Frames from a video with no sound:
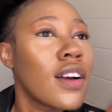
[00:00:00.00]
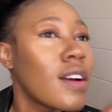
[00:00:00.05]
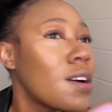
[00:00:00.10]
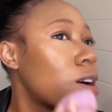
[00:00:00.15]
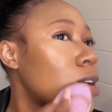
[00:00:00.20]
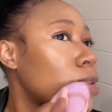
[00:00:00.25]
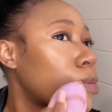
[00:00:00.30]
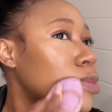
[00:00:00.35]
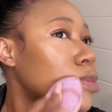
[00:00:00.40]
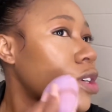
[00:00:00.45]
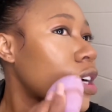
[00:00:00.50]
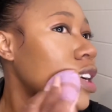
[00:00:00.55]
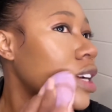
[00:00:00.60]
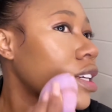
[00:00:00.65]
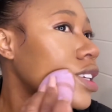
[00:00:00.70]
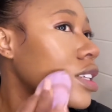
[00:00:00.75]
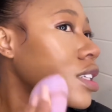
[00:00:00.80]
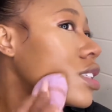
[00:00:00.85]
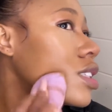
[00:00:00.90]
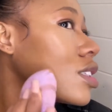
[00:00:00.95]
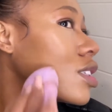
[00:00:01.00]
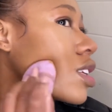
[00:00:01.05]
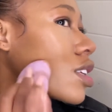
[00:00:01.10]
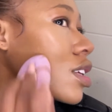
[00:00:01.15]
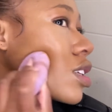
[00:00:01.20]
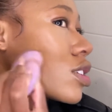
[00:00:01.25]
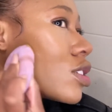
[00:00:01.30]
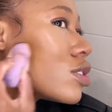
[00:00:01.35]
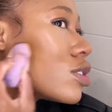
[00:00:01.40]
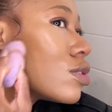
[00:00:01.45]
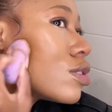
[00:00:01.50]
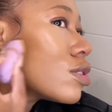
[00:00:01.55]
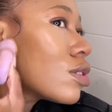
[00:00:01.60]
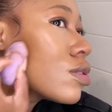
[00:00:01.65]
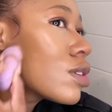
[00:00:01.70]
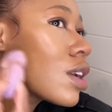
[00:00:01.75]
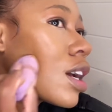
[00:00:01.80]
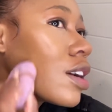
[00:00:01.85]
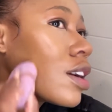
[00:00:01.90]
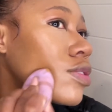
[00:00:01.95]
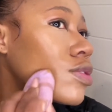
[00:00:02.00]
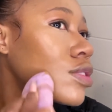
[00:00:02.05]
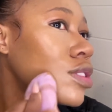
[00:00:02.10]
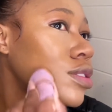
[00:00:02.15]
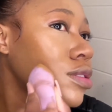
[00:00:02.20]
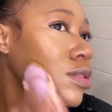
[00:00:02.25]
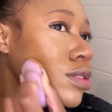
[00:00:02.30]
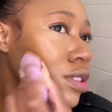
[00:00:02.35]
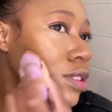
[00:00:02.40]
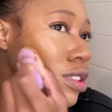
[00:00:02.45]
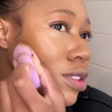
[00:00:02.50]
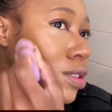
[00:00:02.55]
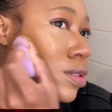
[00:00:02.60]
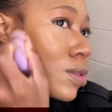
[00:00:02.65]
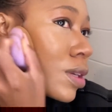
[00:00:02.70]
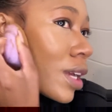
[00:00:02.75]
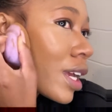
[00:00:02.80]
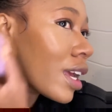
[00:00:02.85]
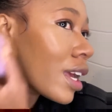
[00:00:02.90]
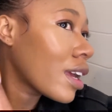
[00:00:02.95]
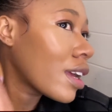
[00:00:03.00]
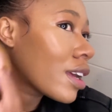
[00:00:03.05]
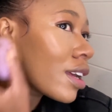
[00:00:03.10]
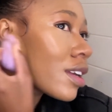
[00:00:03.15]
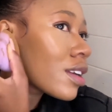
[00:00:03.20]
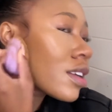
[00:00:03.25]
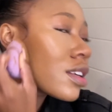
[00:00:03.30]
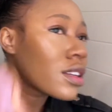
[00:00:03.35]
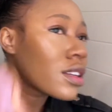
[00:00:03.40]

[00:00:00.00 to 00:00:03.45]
I'm trying it so that you don't have to do it.